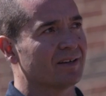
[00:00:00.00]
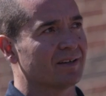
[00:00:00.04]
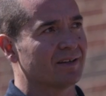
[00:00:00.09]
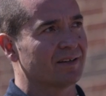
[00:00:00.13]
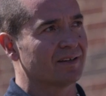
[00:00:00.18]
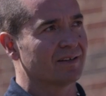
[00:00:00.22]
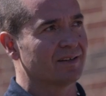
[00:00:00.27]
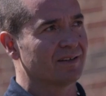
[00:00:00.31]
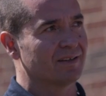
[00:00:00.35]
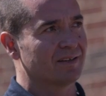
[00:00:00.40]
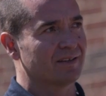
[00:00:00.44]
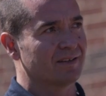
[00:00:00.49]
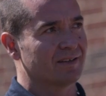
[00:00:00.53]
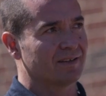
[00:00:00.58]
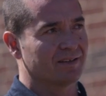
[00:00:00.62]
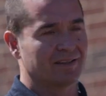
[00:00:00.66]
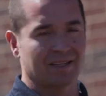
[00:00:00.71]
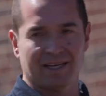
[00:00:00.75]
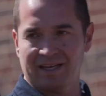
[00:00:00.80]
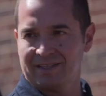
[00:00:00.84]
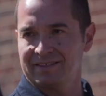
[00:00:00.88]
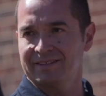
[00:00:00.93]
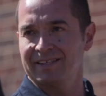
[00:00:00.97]
I can
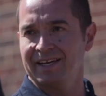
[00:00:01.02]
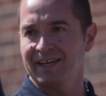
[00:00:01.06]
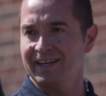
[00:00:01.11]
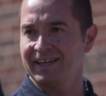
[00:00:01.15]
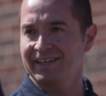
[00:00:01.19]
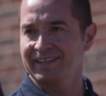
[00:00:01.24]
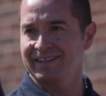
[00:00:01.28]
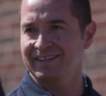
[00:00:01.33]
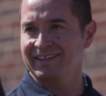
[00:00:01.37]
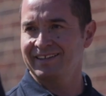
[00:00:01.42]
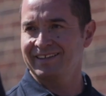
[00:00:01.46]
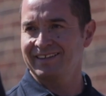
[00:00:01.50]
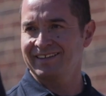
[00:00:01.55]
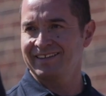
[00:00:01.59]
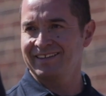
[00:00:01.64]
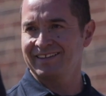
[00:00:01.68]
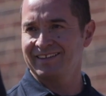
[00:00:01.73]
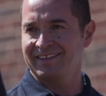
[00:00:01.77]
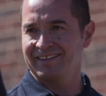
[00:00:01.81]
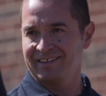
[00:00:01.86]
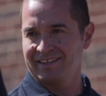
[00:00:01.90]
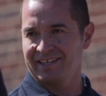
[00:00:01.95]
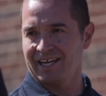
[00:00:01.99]
give back a little bit what
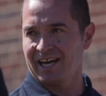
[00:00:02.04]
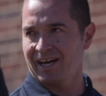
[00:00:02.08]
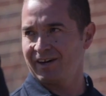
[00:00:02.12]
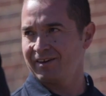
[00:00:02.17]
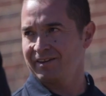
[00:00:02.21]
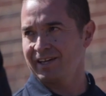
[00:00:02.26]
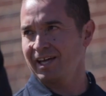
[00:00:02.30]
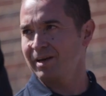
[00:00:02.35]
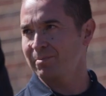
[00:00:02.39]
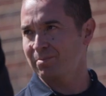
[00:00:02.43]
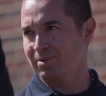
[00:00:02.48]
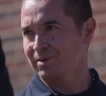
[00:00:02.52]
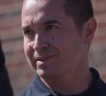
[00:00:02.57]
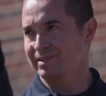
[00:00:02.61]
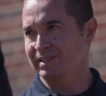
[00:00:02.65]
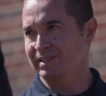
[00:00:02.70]
was done for me,